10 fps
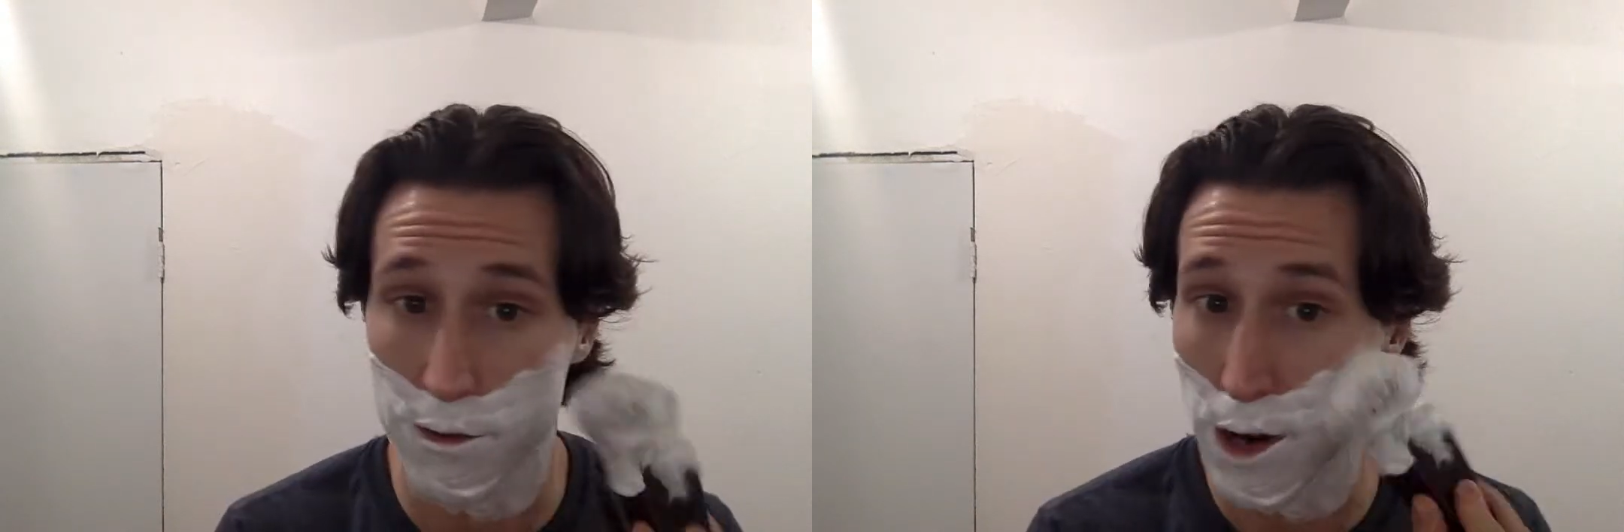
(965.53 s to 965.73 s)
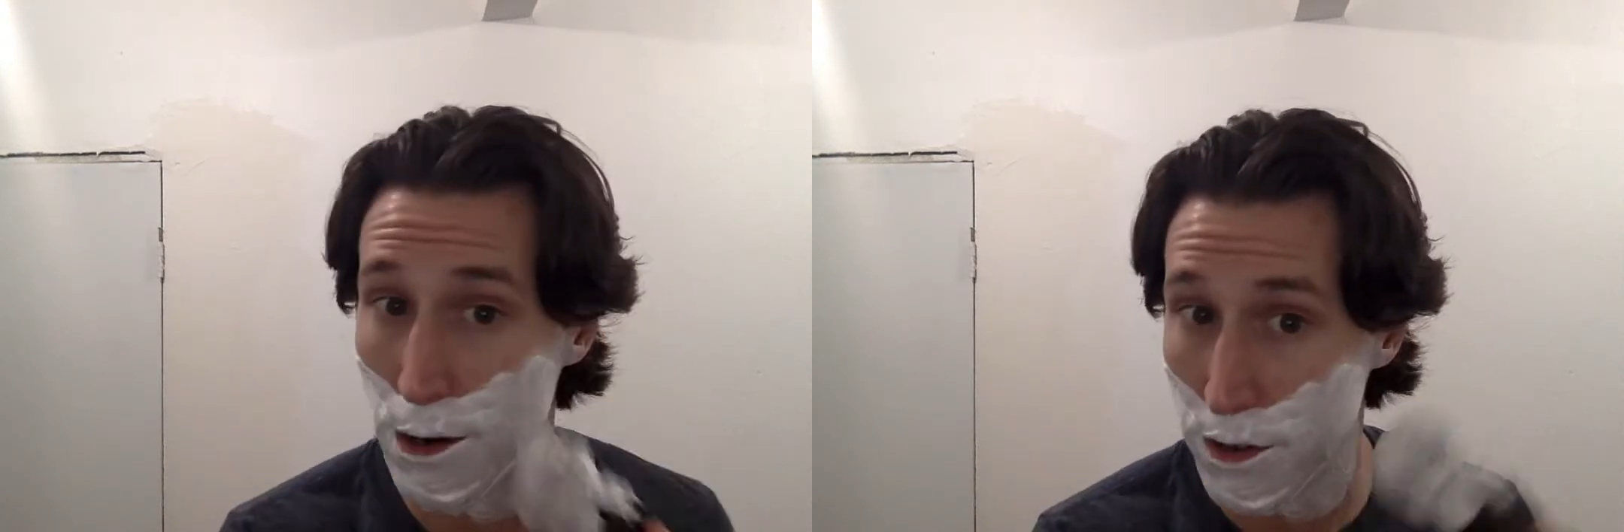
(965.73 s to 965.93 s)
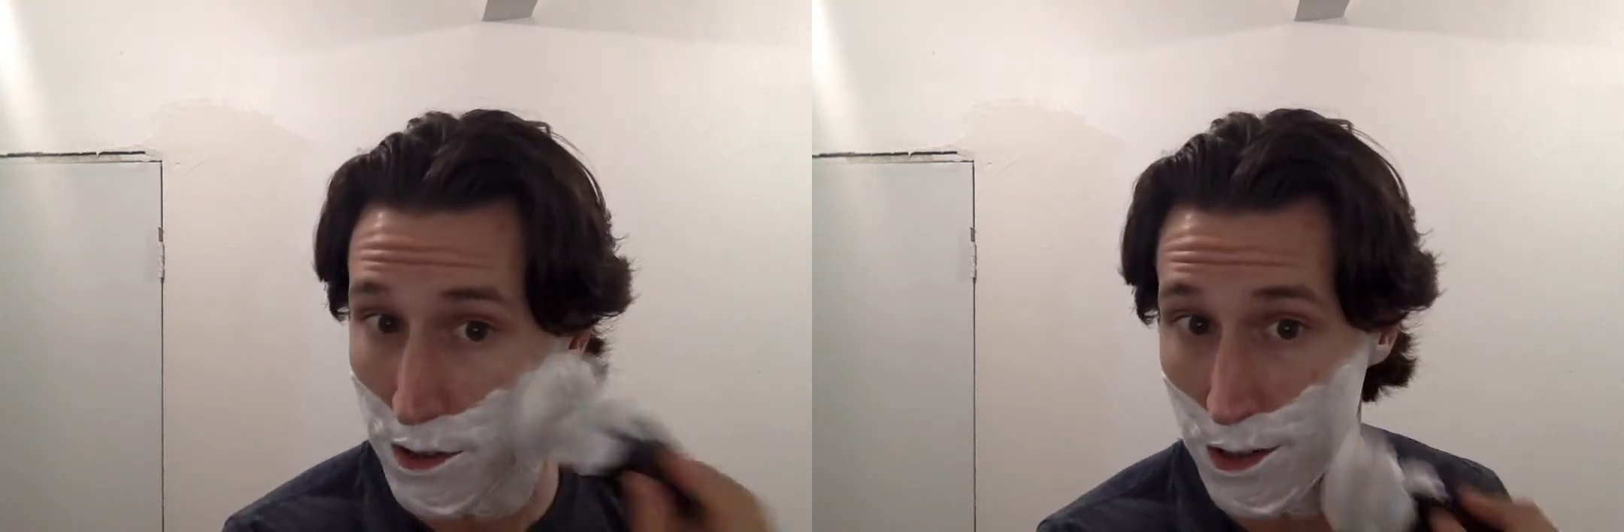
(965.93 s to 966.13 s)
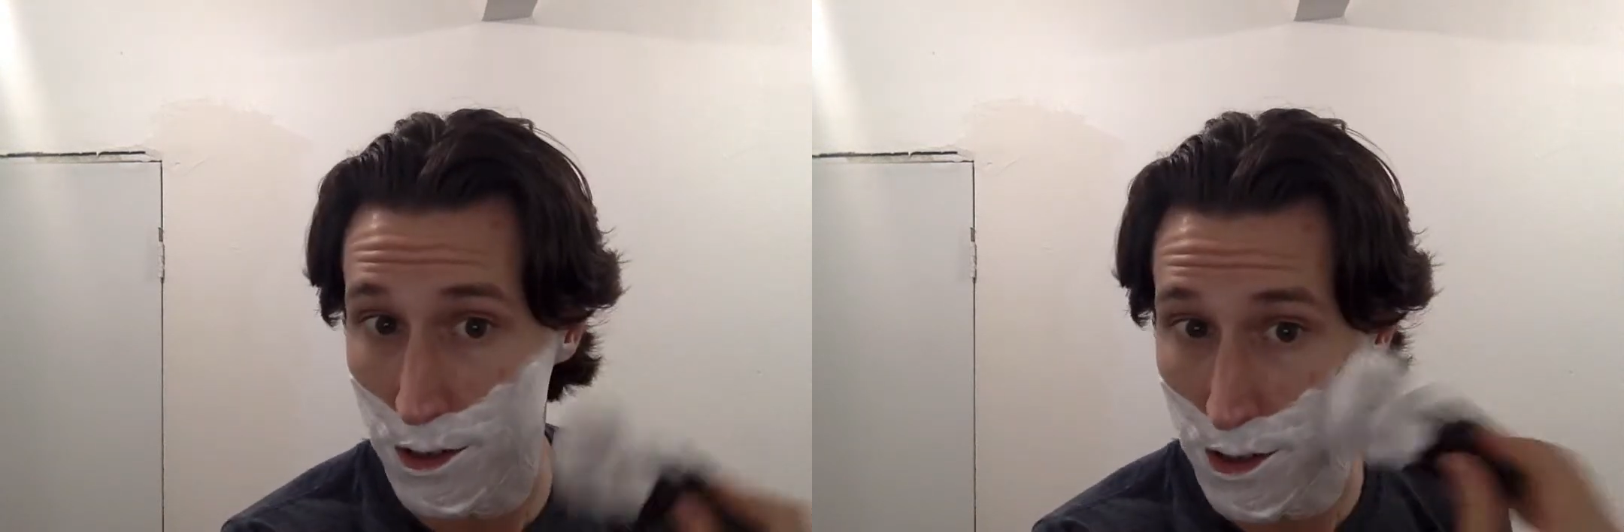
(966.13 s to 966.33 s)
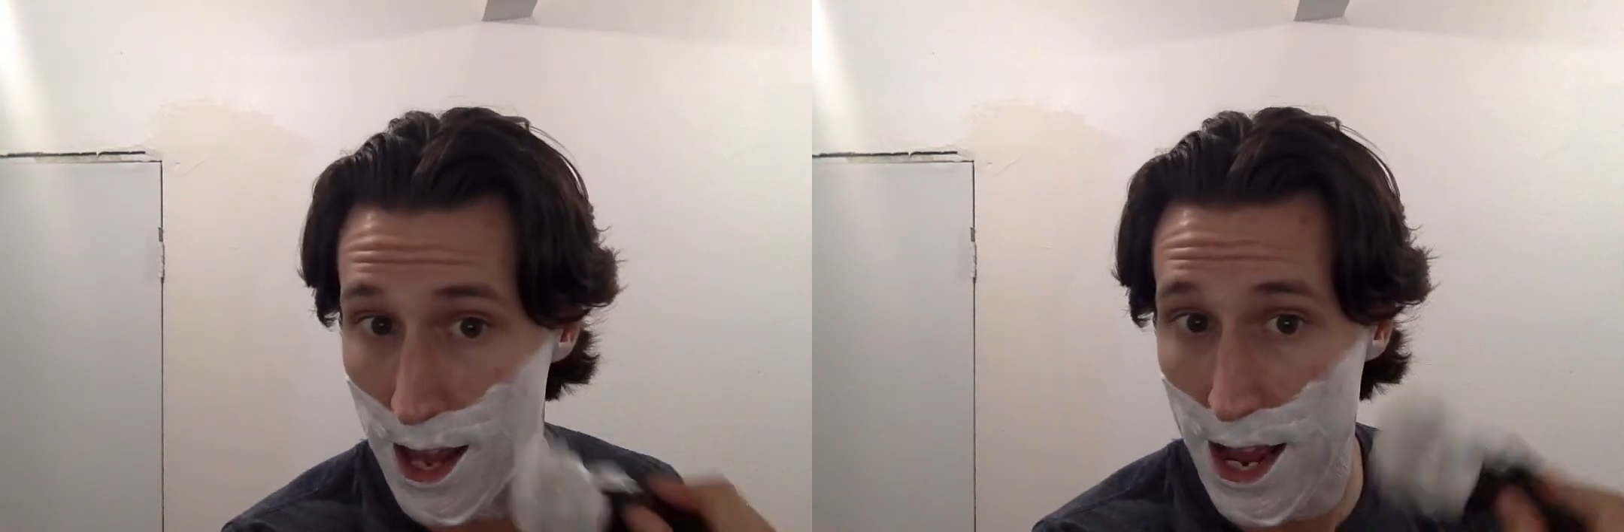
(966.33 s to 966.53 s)

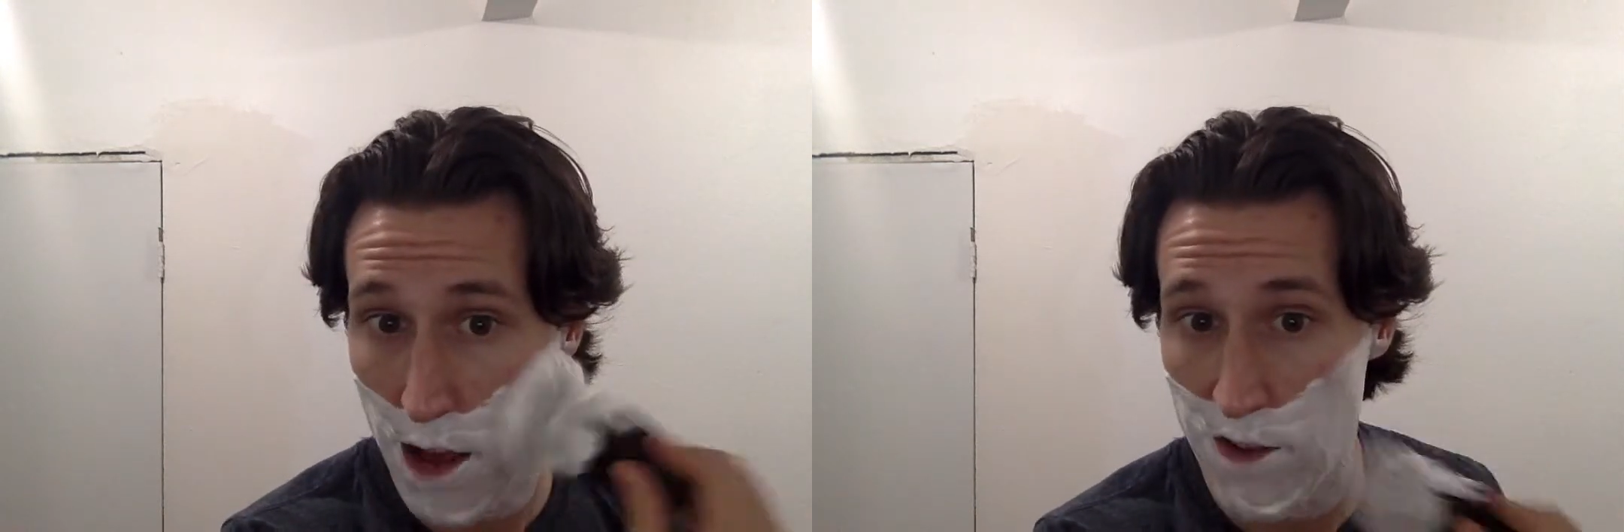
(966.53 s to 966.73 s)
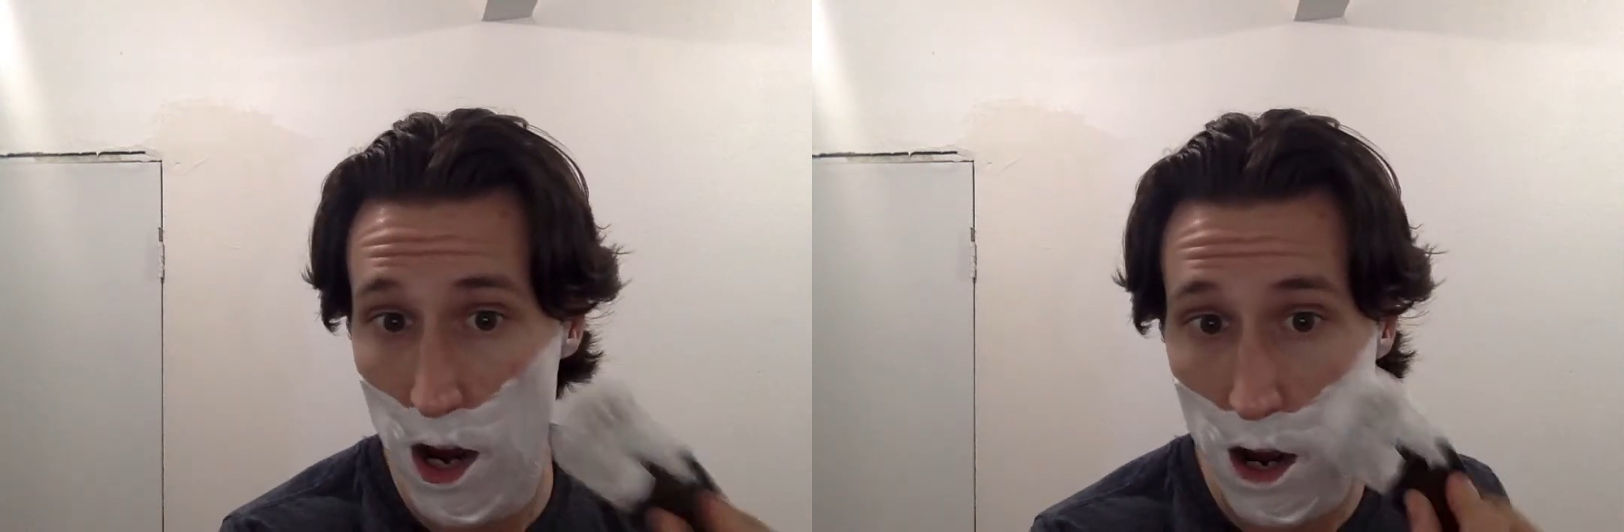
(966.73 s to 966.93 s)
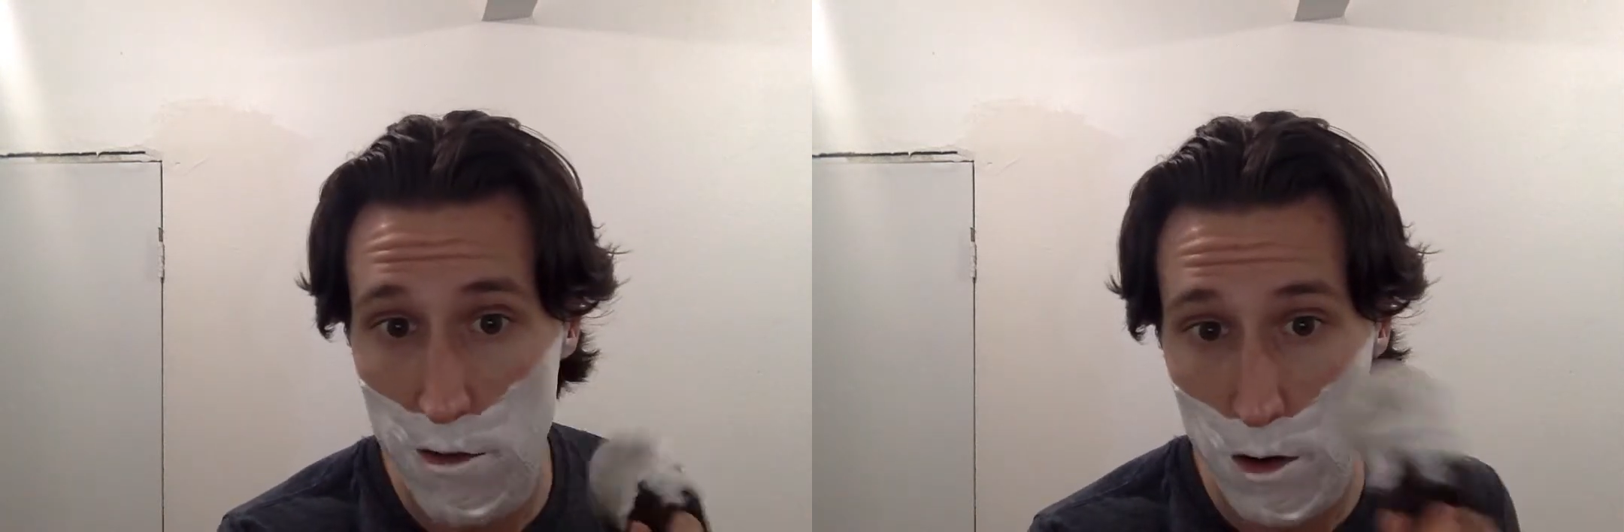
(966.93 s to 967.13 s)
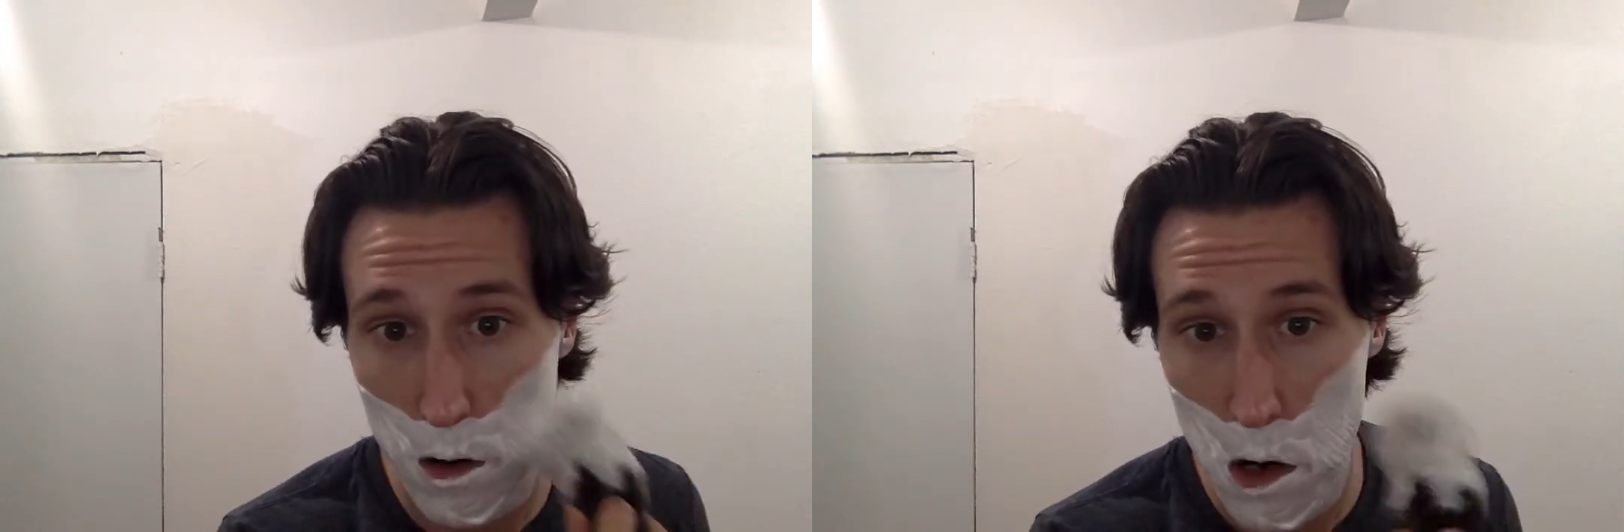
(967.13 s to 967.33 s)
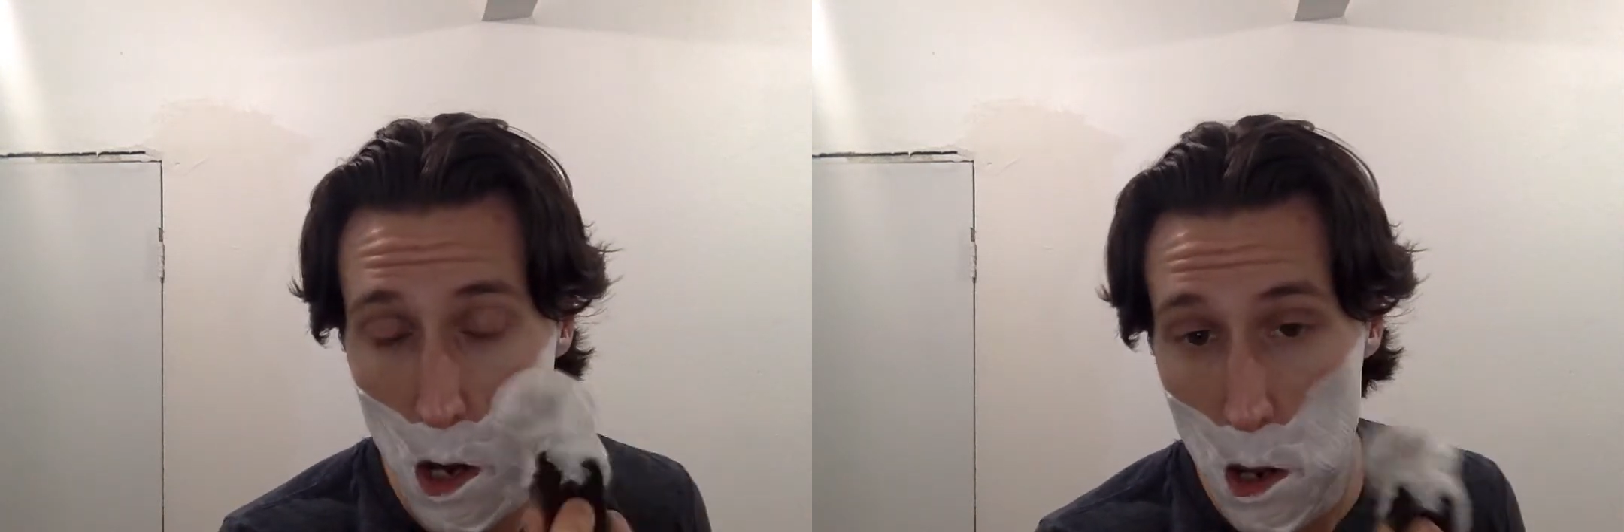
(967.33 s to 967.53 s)
fragrances they have to offer.